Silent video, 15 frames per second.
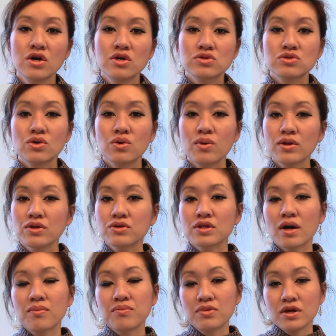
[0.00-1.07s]
So whether
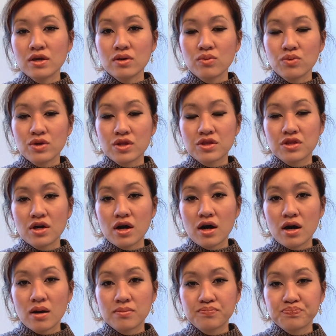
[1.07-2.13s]
that be with
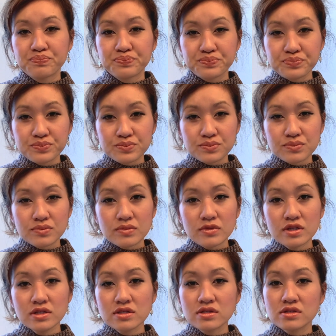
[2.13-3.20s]

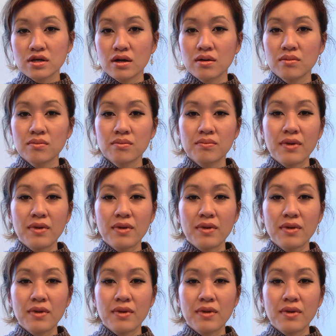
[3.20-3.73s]
some